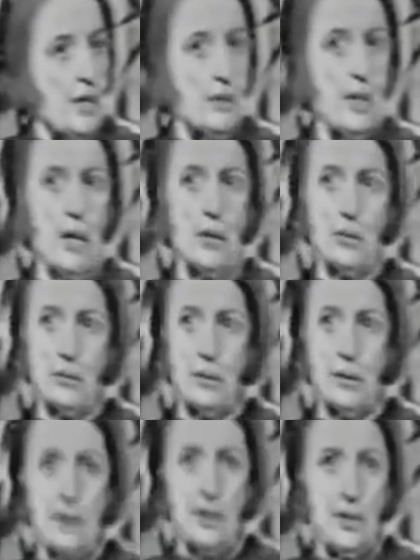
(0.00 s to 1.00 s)
Now,
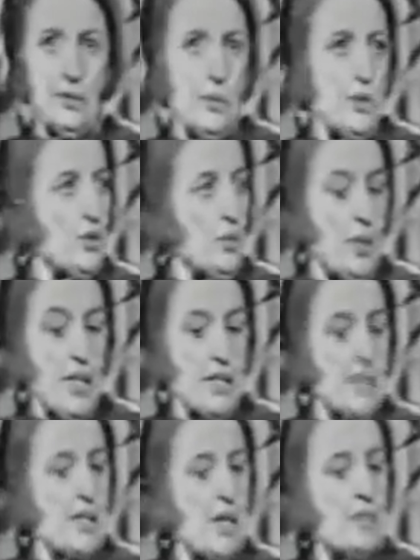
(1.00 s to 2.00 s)
an individual may
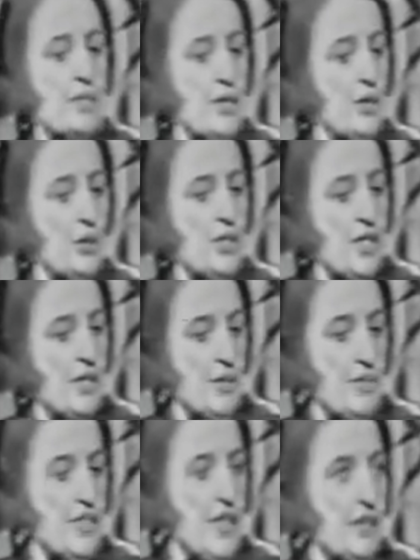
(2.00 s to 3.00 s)
discover a new set
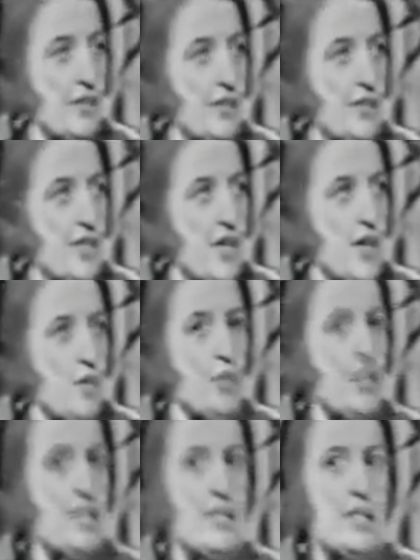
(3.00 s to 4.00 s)
of standards,
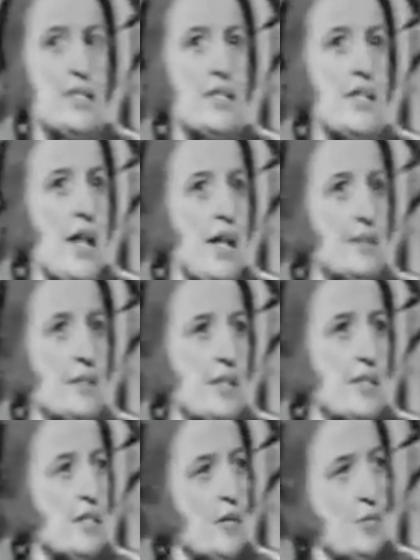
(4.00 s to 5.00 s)
but it is not
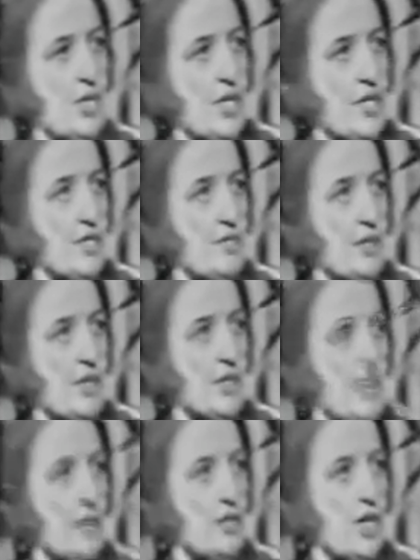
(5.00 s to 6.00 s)
subjective. It is
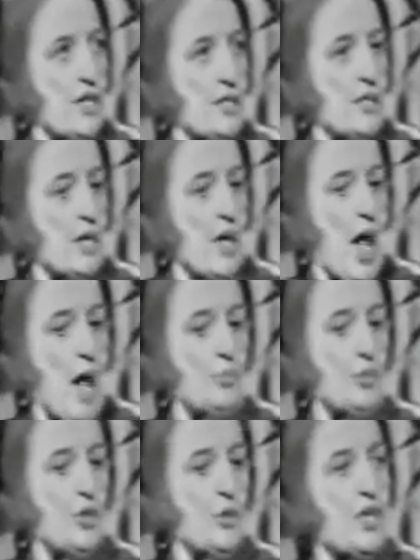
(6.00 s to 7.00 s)
not just
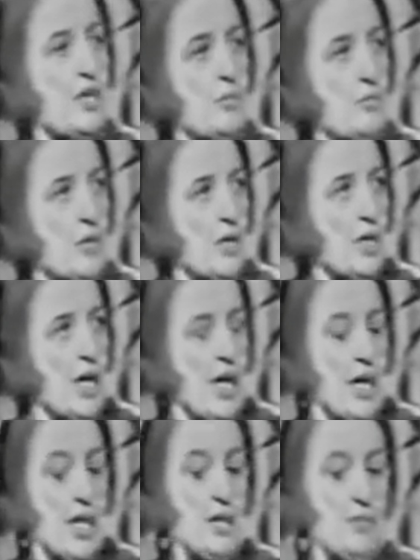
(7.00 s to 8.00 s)
up to him.
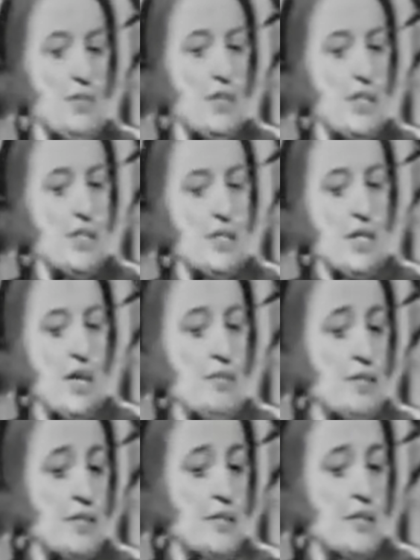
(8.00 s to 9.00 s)
If he
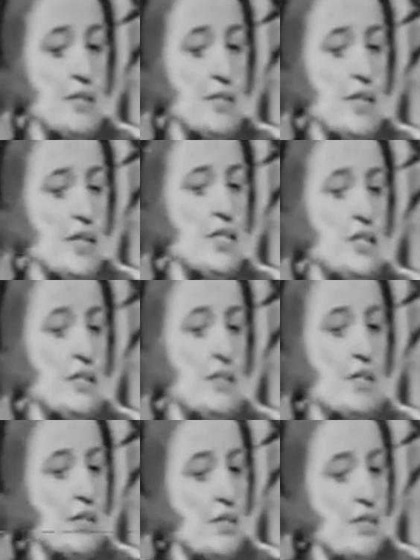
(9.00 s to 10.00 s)
discovers such a
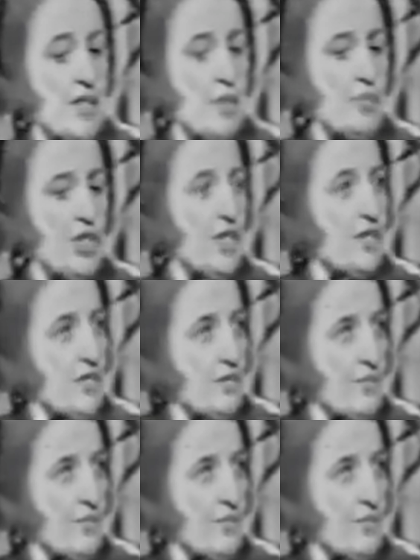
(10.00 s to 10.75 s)
subjective